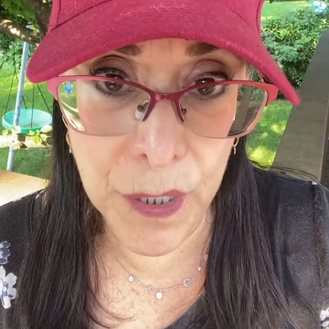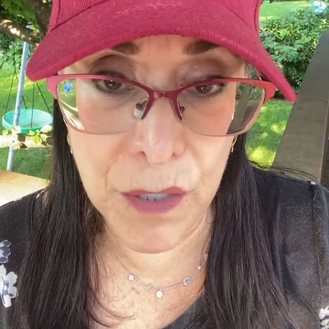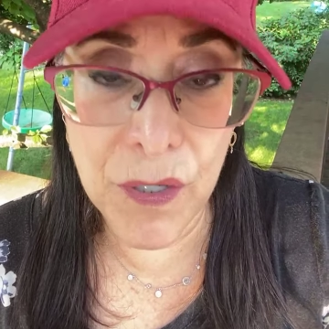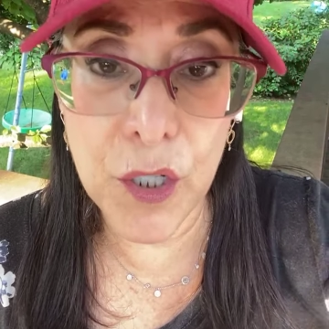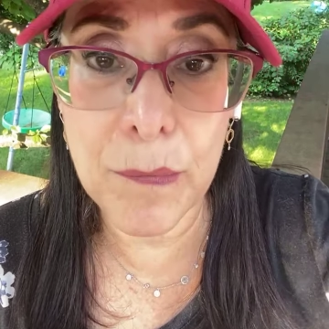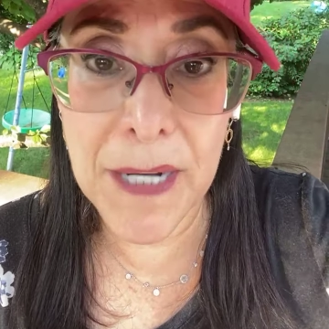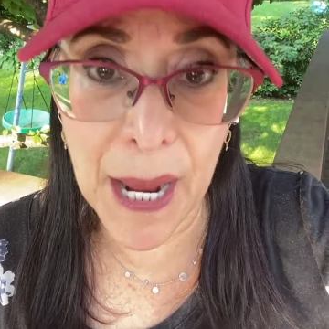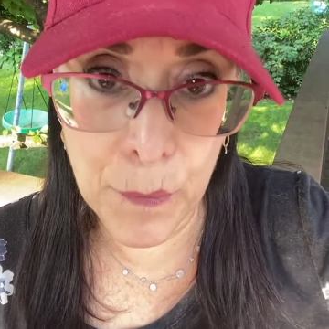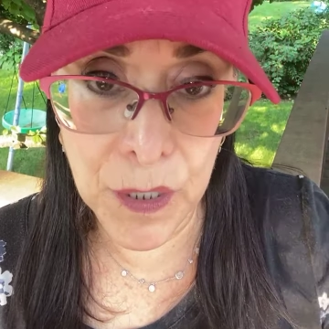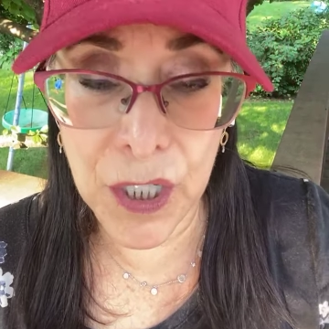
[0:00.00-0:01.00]
a YouTube and
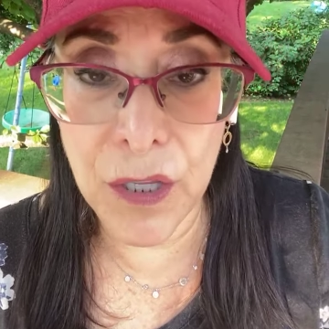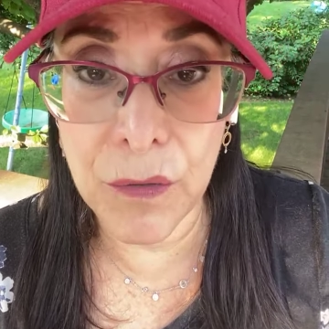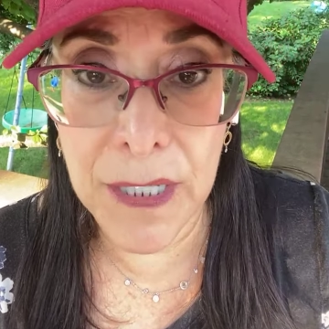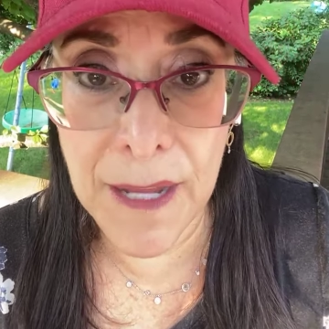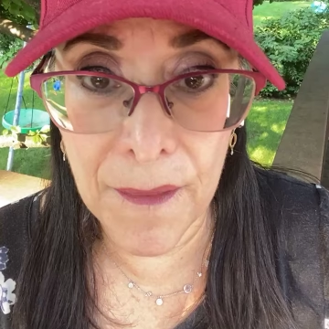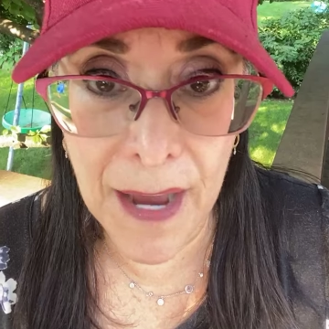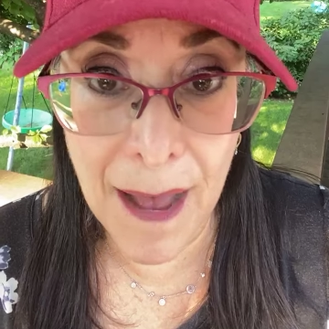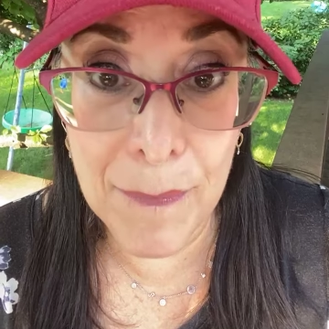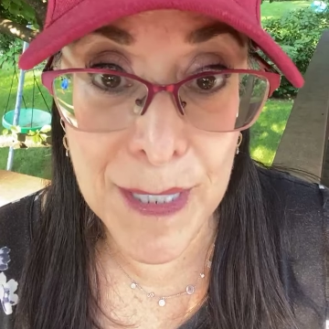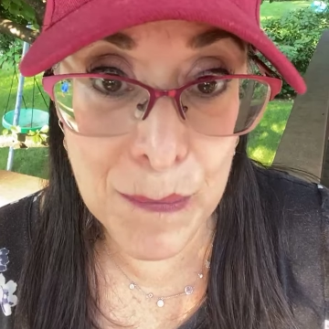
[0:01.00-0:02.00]
I will include it in the
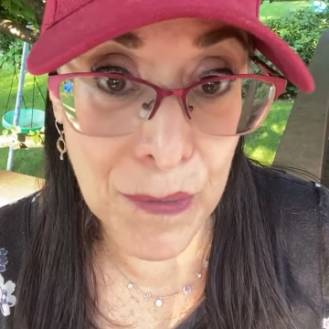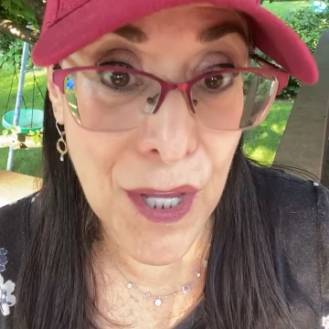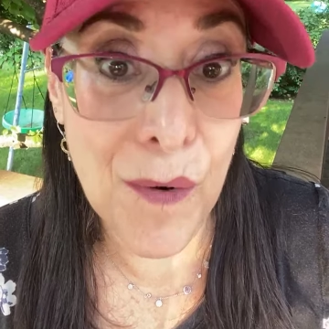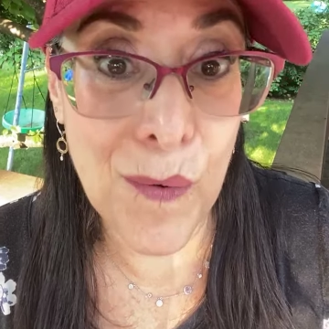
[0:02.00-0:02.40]
comments below